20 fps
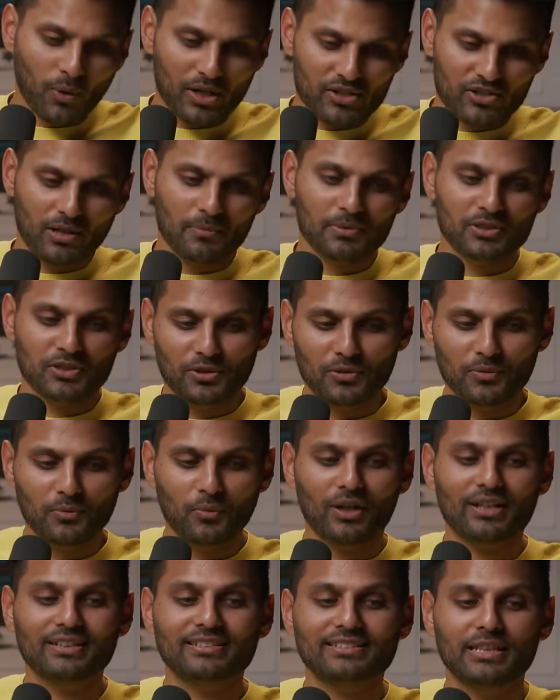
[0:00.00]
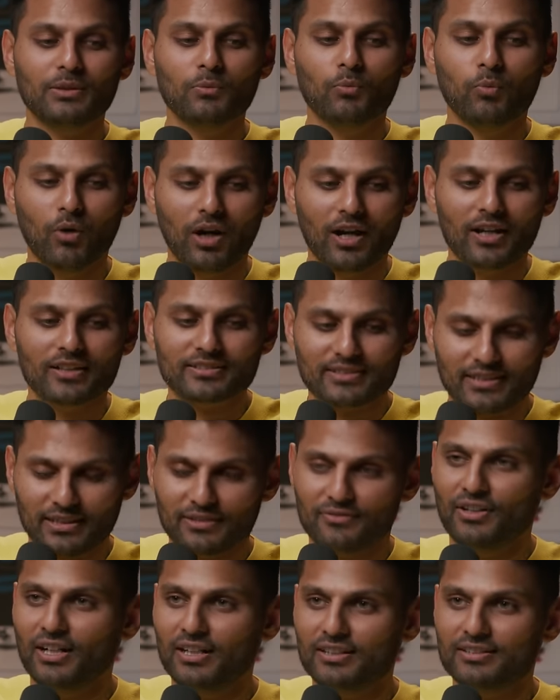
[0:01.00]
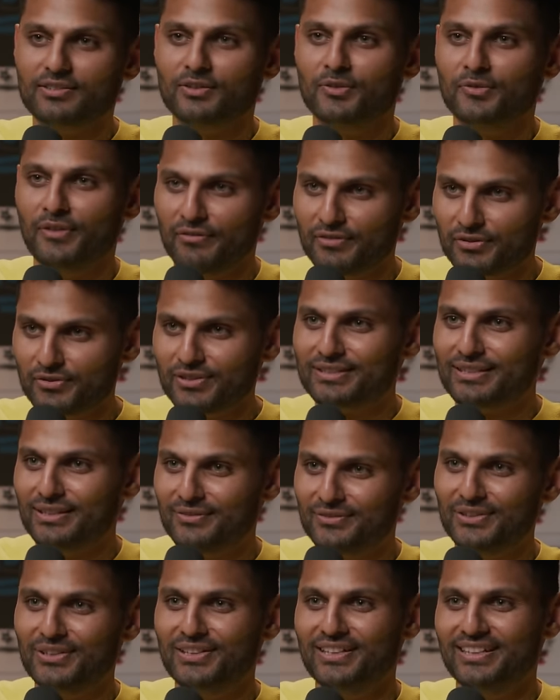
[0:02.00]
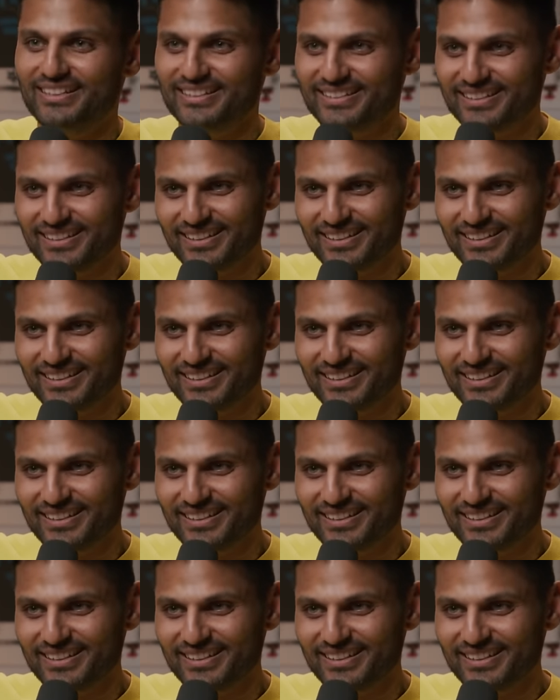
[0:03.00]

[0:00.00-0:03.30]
Question number two. What is the worst advice you've ever received or heard?